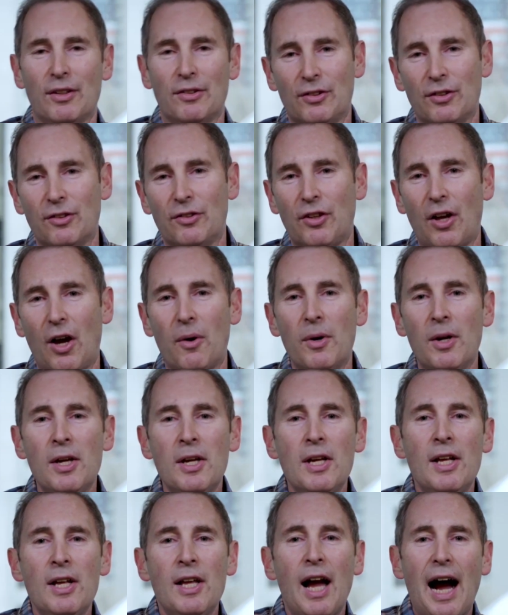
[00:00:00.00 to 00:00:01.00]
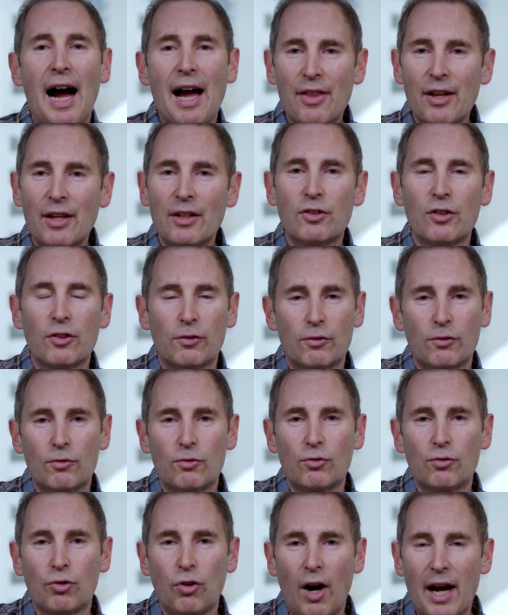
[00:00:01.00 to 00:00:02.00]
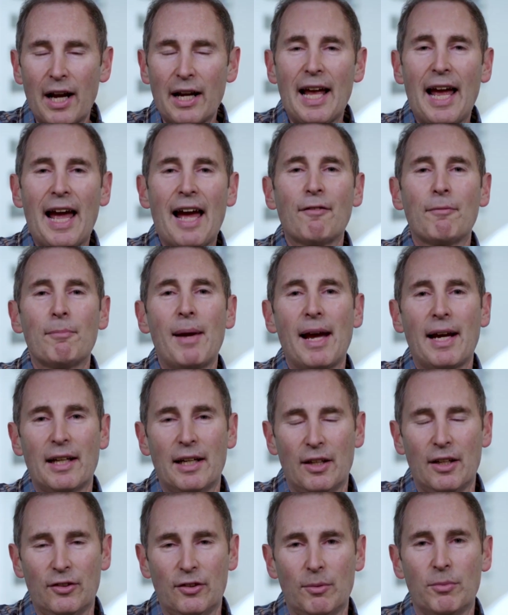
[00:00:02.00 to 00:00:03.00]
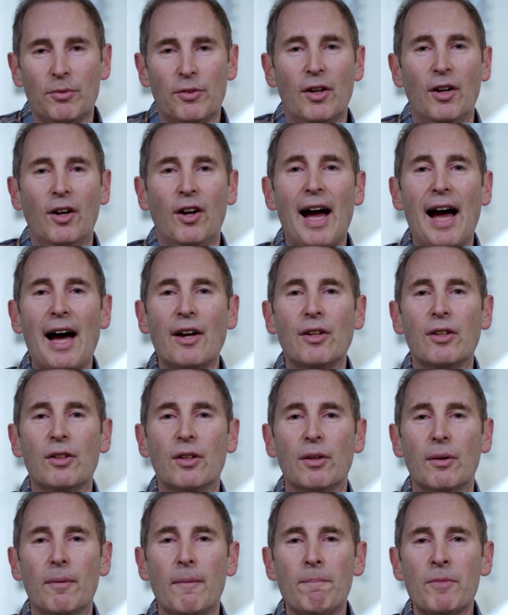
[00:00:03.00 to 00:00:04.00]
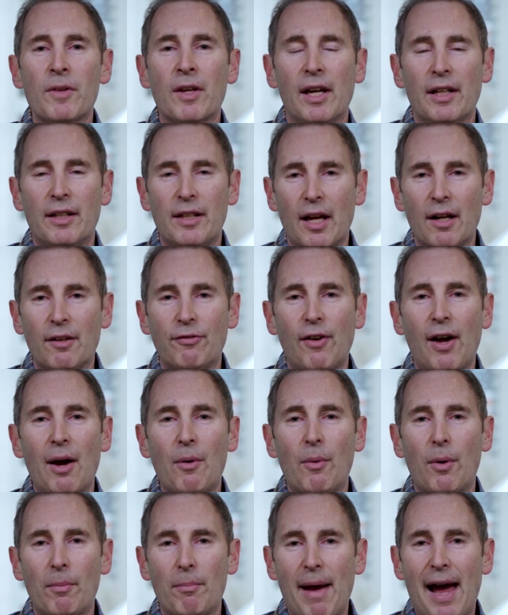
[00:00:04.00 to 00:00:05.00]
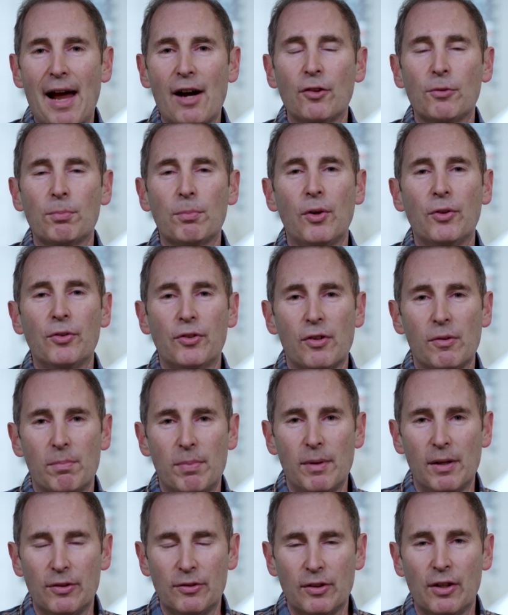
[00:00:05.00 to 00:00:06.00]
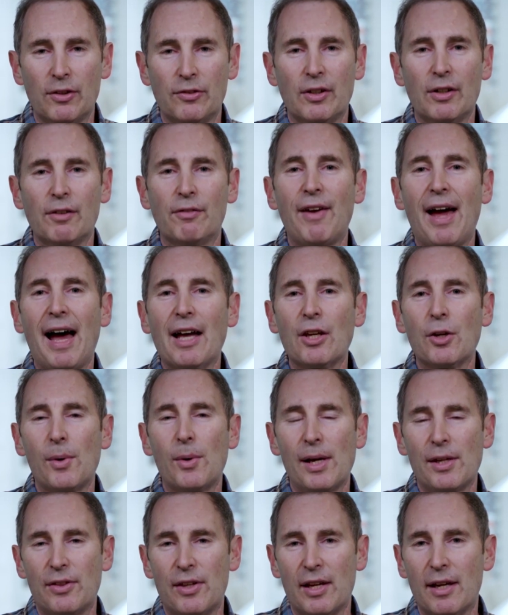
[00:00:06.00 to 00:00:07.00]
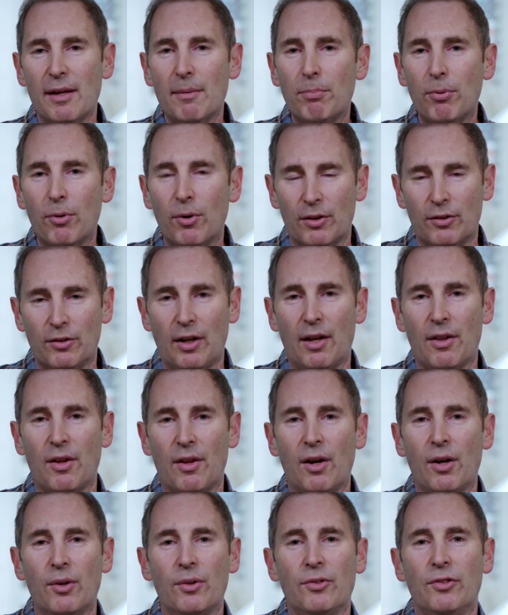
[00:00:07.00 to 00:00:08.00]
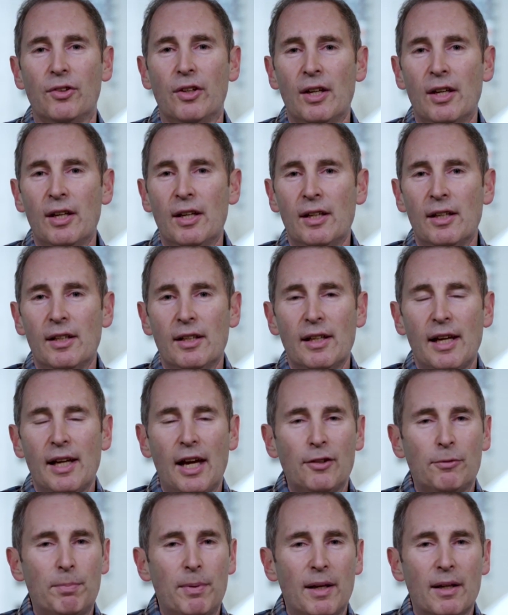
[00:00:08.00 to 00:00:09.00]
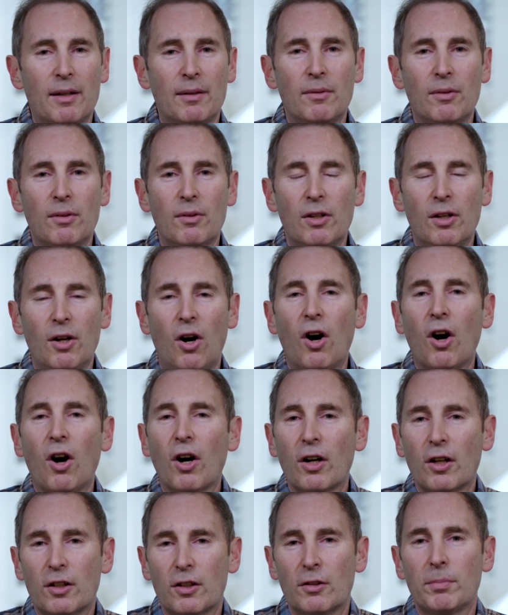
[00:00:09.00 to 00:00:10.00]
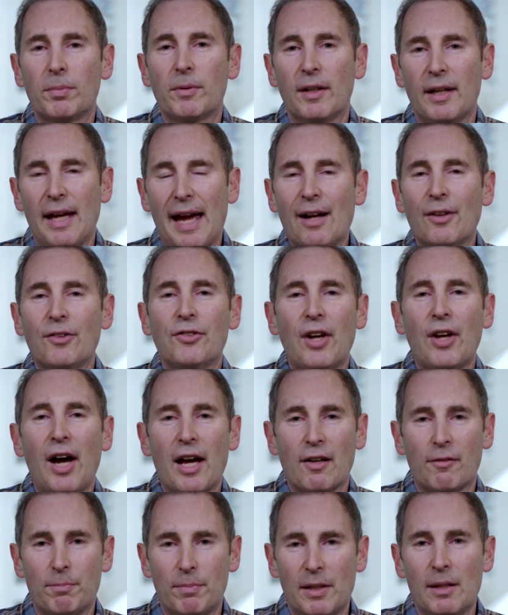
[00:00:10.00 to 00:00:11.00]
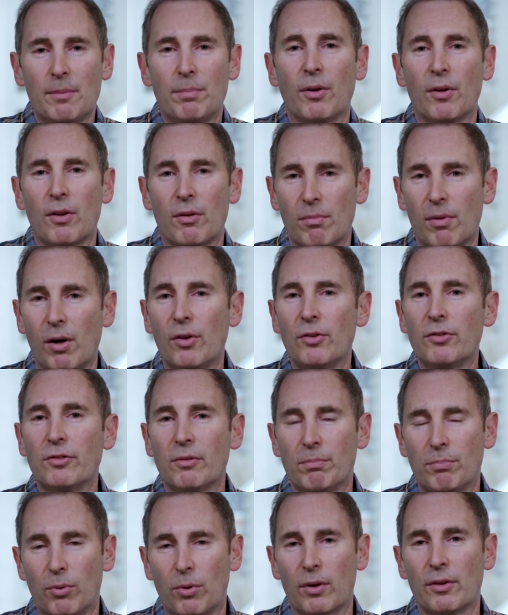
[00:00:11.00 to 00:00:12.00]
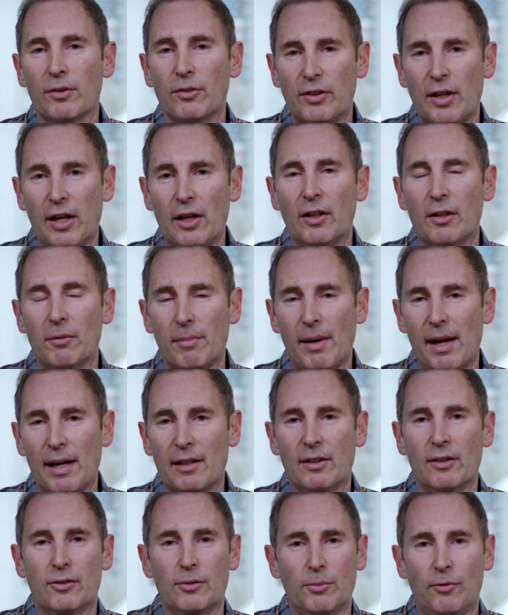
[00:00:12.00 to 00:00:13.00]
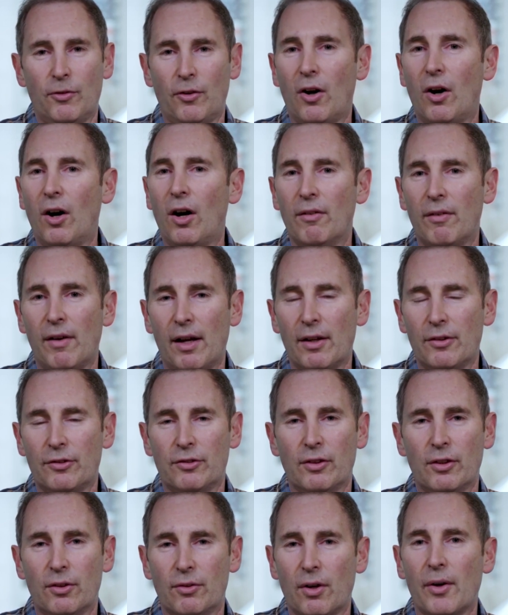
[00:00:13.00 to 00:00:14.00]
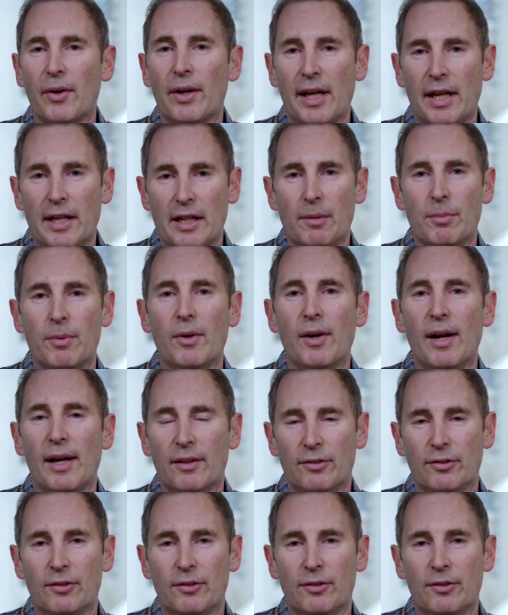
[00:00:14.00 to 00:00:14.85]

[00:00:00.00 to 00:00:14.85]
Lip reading: And so I think just trying to have mechanisms that allow you to identify what matters most to the business and evaluate the inputs on those has been, arguably outside of people, the most important scaling mechanism for all of us in growing AWS.